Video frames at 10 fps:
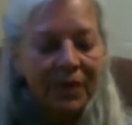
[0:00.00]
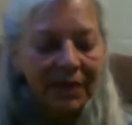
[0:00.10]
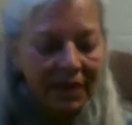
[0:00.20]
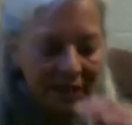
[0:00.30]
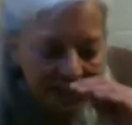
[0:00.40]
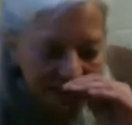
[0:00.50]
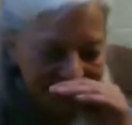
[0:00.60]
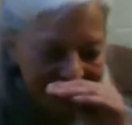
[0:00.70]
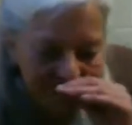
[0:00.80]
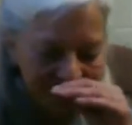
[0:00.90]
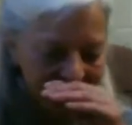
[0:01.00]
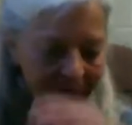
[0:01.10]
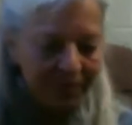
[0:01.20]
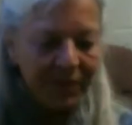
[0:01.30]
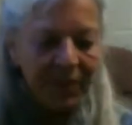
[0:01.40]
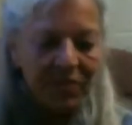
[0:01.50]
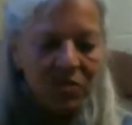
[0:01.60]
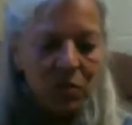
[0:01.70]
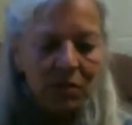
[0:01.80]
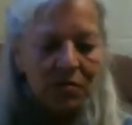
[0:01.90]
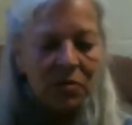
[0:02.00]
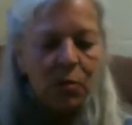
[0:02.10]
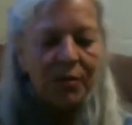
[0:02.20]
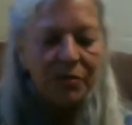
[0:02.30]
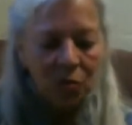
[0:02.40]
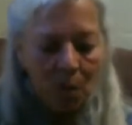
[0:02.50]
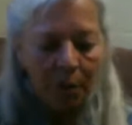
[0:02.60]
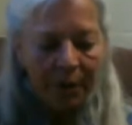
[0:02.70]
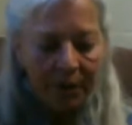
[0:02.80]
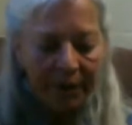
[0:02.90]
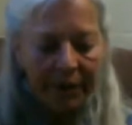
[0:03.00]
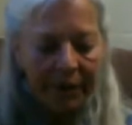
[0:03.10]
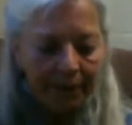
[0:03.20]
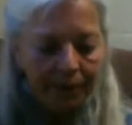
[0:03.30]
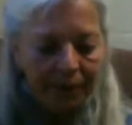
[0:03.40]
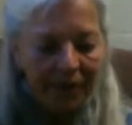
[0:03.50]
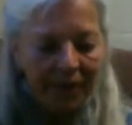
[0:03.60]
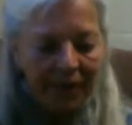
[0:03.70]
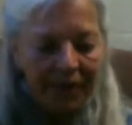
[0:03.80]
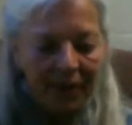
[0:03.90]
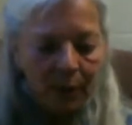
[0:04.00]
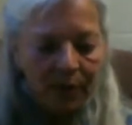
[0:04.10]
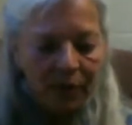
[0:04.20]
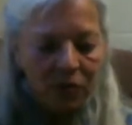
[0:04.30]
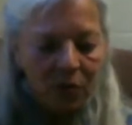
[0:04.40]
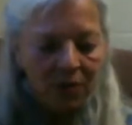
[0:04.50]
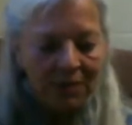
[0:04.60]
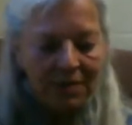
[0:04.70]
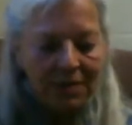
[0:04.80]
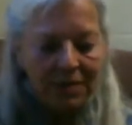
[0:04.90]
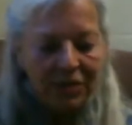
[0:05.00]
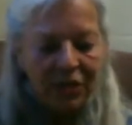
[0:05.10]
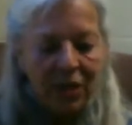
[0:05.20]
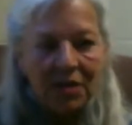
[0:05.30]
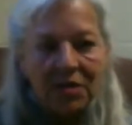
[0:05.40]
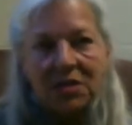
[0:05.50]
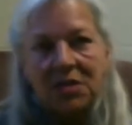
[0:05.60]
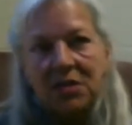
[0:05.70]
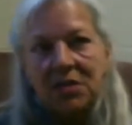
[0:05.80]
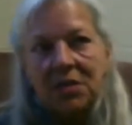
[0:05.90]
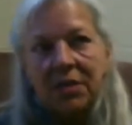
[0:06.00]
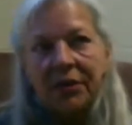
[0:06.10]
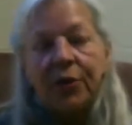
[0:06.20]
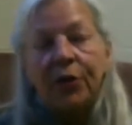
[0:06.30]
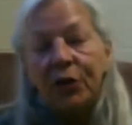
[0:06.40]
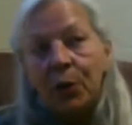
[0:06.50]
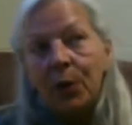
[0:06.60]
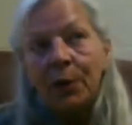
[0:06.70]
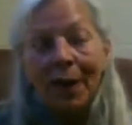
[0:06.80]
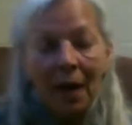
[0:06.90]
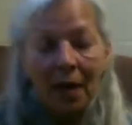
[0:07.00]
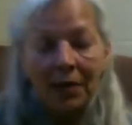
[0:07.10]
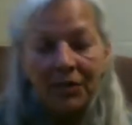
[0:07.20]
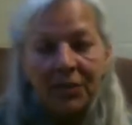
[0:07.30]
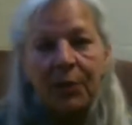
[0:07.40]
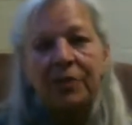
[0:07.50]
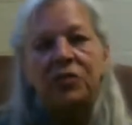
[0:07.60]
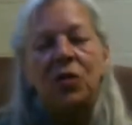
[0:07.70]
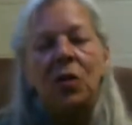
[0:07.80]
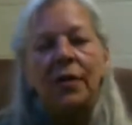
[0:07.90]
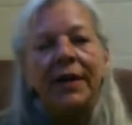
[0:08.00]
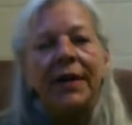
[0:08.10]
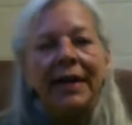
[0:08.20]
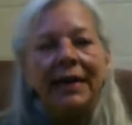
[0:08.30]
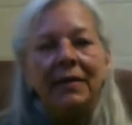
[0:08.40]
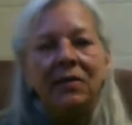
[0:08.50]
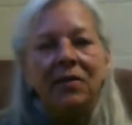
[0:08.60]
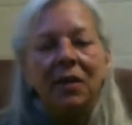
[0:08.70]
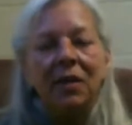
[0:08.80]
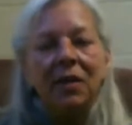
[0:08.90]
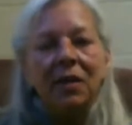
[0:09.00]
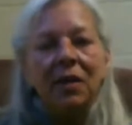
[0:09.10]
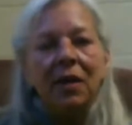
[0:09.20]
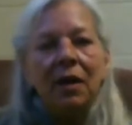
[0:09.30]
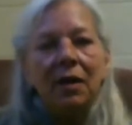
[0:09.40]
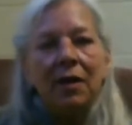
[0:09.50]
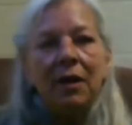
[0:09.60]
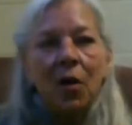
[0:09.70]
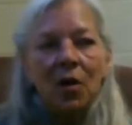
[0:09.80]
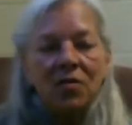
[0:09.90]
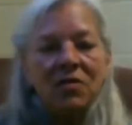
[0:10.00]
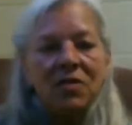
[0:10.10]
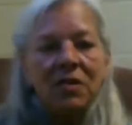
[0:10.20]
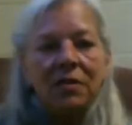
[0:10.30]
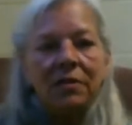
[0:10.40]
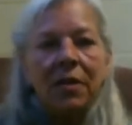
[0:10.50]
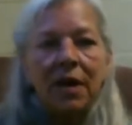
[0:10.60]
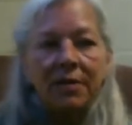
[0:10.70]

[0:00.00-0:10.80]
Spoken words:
in the digestives. So there's a withdrawal period, and that withdrawal isn't just your human biology withdrawing. It causes a